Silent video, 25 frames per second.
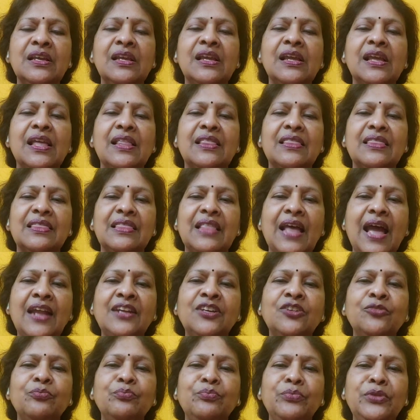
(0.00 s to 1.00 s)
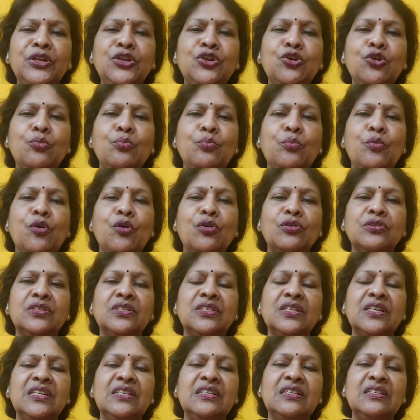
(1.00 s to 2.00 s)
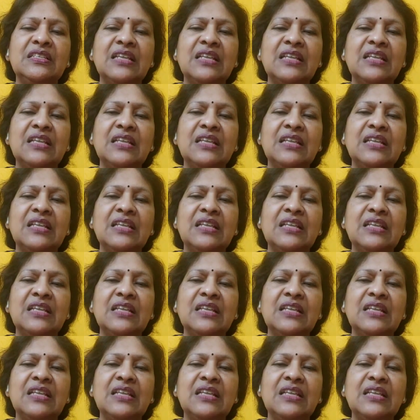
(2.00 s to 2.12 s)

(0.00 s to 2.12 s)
and that menopause is